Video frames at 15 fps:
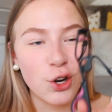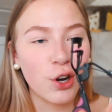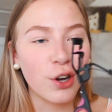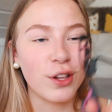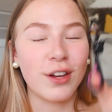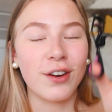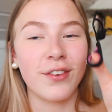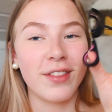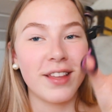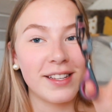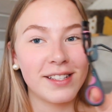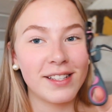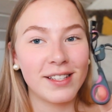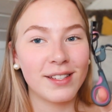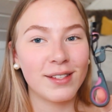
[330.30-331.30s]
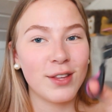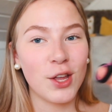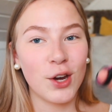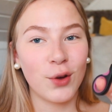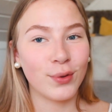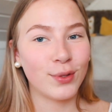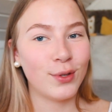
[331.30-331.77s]
curler, this,
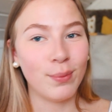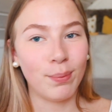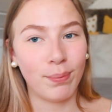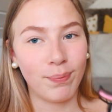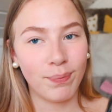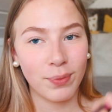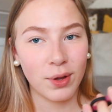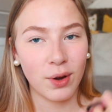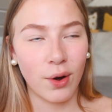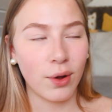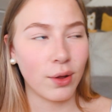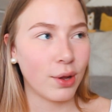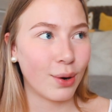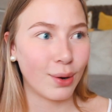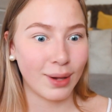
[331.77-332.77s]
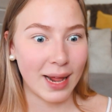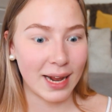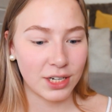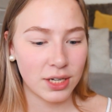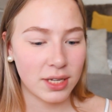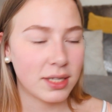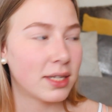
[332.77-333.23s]
you know, to curl your
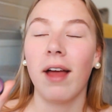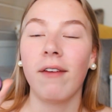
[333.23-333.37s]
lashes.